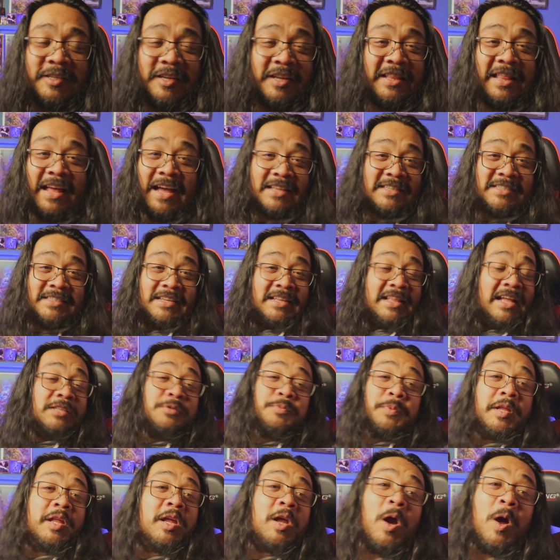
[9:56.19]
Yeah, that's it. That's
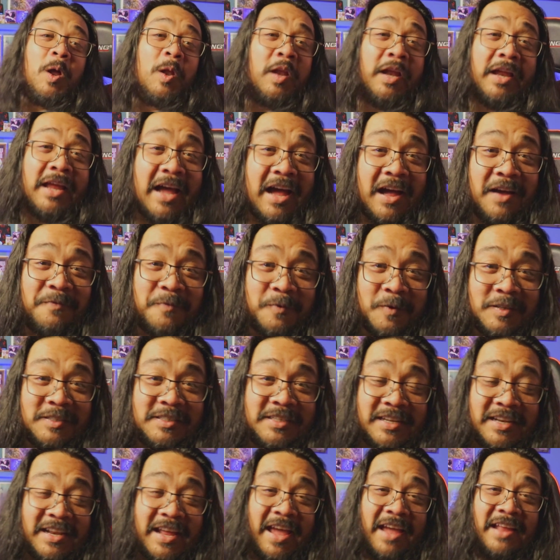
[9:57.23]
really all I got for
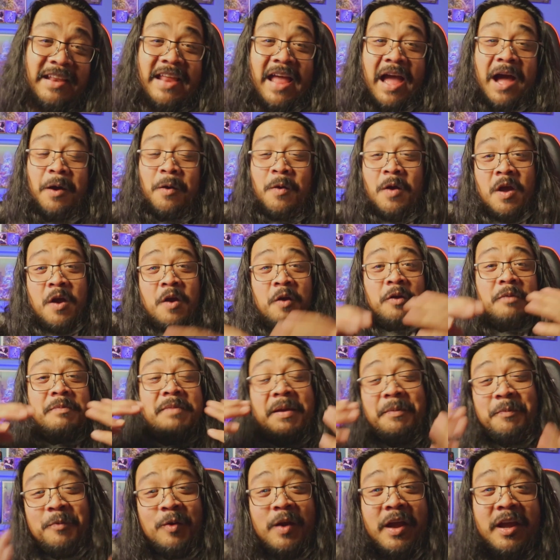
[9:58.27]
today. Now,
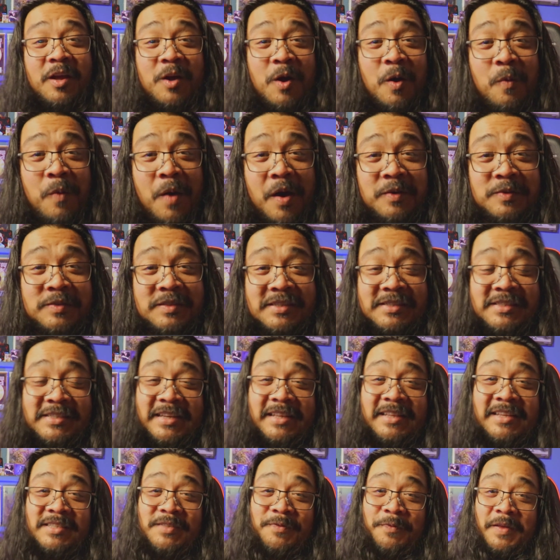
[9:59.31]
remember, I co-host the
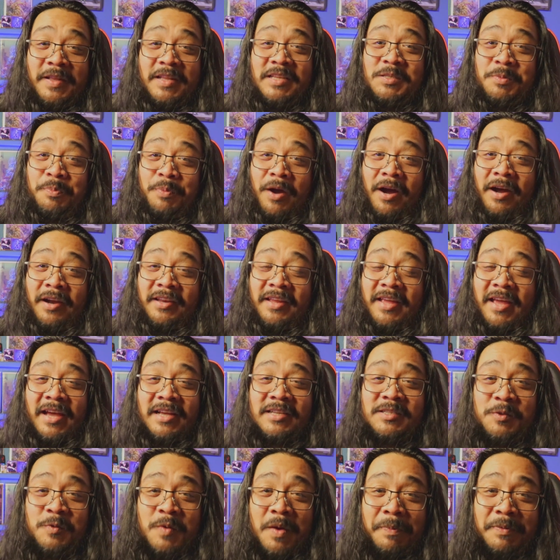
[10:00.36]
C-List Villains
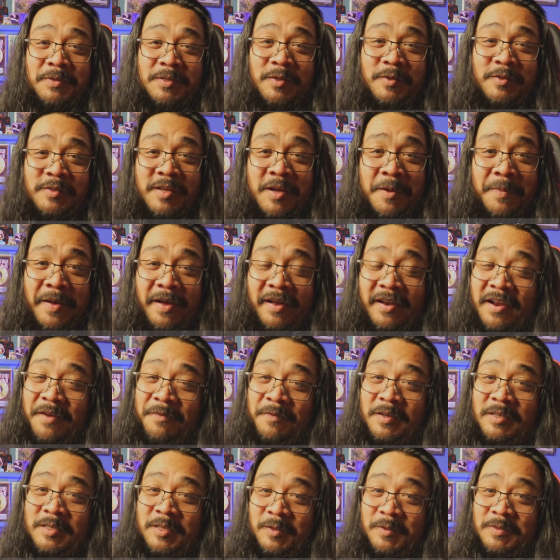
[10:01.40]
podcast. New episodes come out
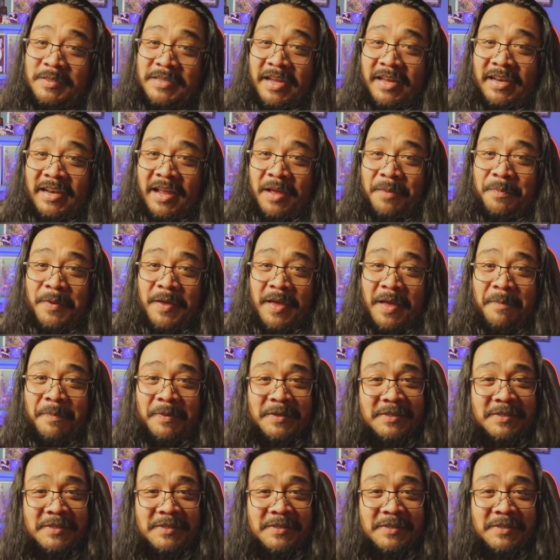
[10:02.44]
every Tuesday at 8 p.m.